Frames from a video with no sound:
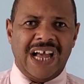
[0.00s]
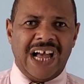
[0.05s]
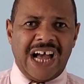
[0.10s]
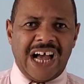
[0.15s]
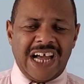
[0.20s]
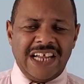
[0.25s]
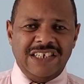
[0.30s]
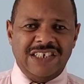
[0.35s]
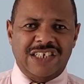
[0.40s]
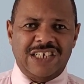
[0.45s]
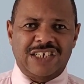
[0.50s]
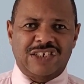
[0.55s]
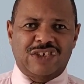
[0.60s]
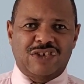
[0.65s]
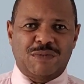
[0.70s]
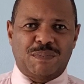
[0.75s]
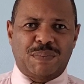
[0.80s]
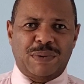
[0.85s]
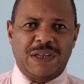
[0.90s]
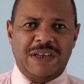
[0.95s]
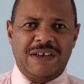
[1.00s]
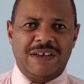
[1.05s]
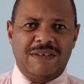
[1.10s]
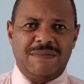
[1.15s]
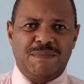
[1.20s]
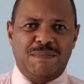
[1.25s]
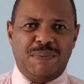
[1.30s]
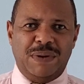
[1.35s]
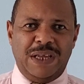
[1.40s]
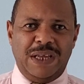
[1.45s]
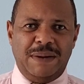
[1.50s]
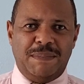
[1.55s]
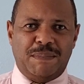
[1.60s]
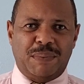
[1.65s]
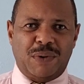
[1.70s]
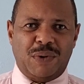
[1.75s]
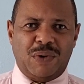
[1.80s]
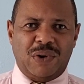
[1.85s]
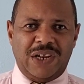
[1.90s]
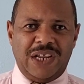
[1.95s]
Undisciplined
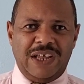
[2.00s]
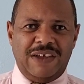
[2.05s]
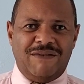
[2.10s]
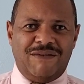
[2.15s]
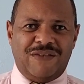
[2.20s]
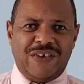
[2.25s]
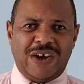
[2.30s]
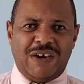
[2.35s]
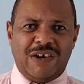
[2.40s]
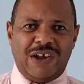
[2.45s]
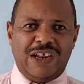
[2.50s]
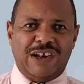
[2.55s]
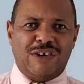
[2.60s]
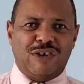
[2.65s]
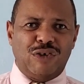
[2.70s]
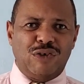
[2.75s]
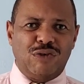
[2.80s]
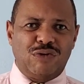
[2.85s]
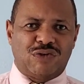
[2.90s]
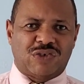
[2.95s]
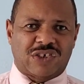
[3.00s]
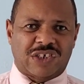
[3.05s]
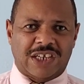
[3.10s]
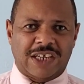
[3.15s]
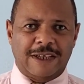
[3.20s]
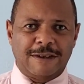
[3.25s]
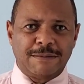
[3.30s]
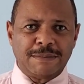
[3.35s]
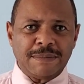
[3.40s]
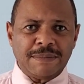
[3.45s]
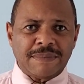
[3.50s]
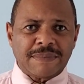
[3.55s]
people live very loosely.